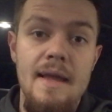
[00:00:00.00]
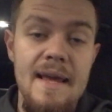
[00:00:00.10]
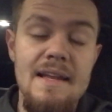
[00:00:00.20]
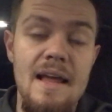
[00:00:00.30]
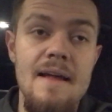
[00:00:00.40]

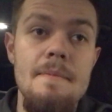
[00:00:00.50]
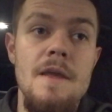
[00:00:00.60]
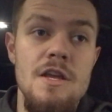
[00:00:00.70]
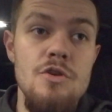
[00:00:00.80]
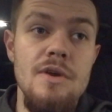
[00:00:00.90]
headlight.
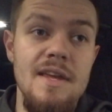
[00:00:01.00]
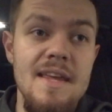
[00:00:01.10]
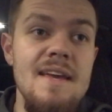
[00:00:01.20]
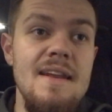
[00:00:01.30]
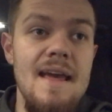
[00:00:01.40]
You can
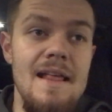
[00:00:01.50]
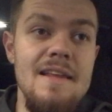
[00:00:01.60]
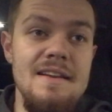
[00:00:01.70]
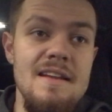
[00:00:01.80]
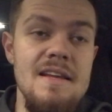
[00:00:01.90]
get
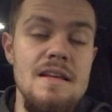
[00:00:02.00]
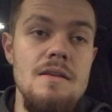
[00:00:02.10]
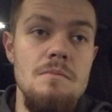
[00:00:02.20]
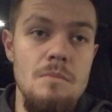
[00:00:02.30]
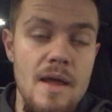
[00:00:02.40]

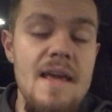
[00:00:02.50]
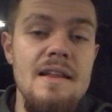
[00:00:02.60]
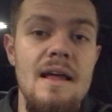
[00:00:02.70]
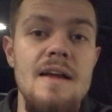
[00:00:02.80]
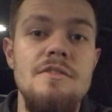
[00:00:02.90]
LED
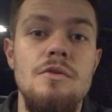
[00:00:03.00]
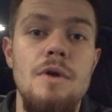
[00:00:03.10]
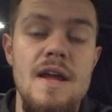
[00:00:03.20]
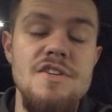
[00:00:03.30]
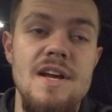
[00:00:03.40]
headlights
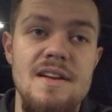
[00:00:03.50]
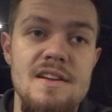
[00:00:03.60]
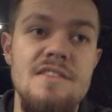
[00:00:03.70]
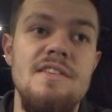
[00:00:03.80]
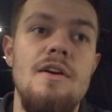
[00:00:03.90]
or
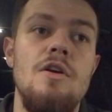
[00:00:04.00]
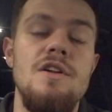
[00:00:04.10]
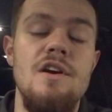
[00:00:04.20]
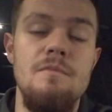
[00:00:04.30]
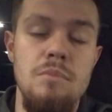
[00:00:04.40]
HIDs that are,
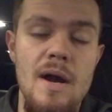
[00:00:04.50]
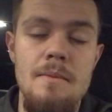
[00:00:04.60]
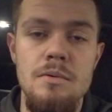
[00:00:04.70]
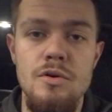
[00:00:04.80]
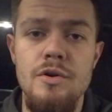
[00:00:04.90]
you know,
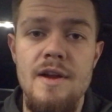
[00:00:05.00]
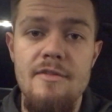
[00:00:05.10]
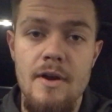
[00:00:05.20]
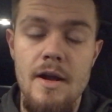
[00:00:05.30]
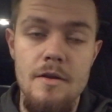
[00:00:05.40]
bright blue or
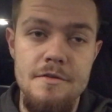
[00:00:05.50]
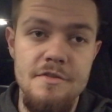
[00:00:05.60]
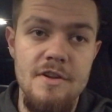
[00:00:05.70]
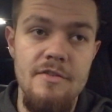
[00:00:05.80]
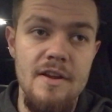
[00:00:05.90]
different colors
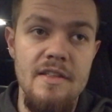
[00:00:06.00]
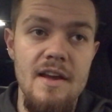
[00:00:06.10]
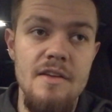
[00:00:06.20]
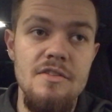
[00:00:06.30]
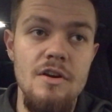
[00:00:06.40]
and stuff like
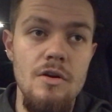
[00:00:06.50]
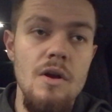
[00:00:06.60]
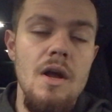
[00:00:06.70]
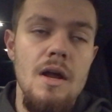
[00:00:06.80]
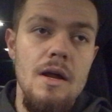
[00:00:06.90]
that. So,
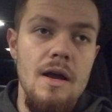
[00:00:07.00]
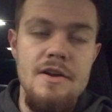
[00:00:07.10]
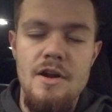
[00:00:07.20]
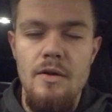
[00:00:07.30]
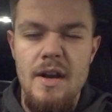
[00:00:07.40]

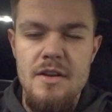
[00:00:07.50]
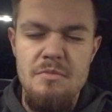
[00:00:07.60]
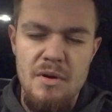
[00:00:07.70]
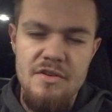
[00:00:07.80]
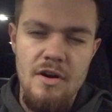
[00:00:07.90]
you know, like
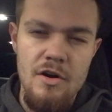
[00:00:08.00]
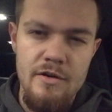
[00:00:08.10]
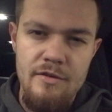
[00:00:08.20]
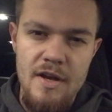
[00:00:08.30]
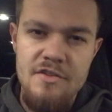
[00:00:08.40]
you've probably
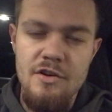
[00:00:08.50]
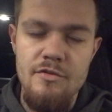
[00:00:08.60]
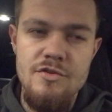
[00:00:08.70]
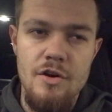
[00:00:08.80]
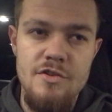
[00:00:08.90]
heard of like
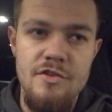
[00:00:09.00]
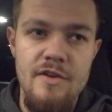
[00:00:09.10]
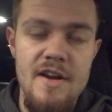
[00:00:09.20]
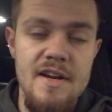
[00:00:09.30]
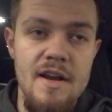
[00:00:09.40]
Silver Star
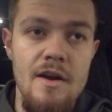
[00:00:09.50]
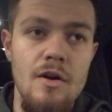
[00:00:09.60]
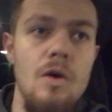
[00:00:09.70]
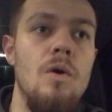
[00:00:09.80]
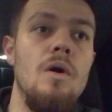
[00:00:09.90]
Sylvania,
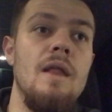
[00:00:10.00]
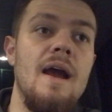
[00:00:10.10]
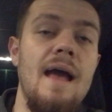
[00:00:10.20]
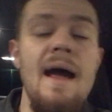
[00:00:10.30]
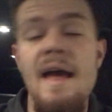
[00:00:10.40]
or
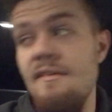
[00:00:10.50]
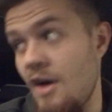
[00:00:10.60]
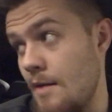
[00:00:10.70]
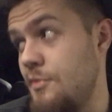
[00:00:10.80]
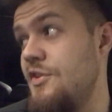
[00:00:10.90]
like I have
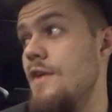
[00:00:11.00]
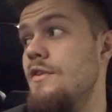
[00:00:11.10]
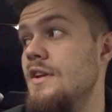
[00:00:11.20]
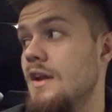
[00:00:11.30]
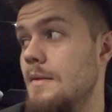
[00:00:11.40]
Op
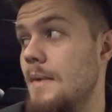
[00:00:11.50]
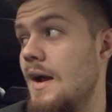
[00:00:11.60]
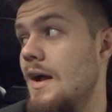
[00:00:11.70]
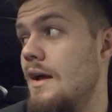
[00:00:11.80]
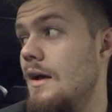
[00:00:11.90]
7 in
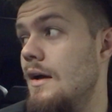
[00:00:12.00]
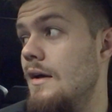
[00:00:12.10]
my